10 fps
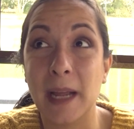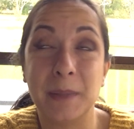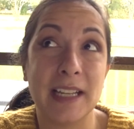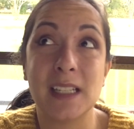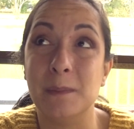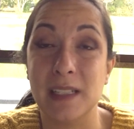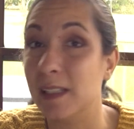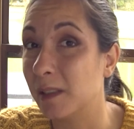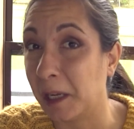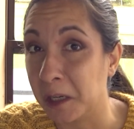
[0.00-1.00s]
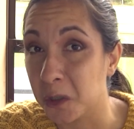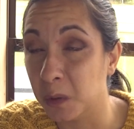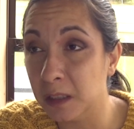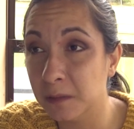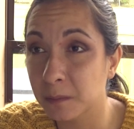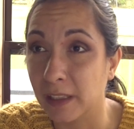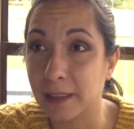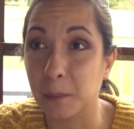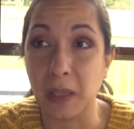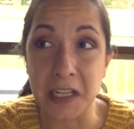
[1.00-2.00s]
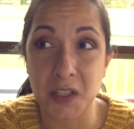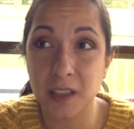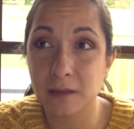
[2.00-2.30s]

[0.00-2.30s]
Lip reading: guessing business casual, like blazer,